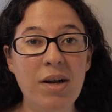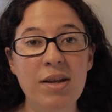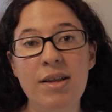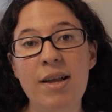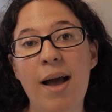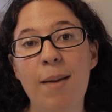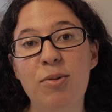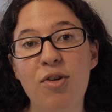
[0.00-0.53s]
are the
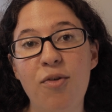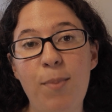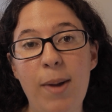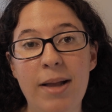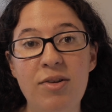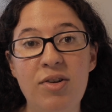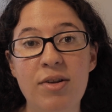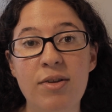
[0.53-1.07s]
types of
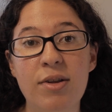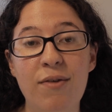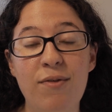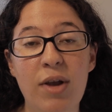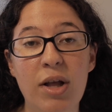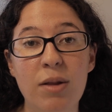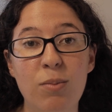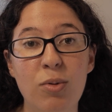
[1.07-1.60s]
pensions
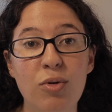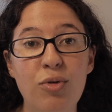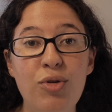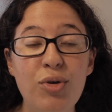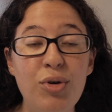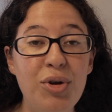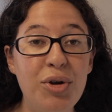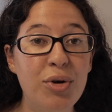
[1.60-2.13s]
available
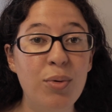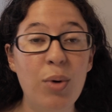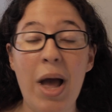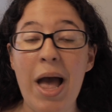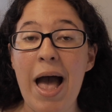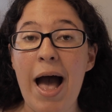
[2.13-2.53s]
to you?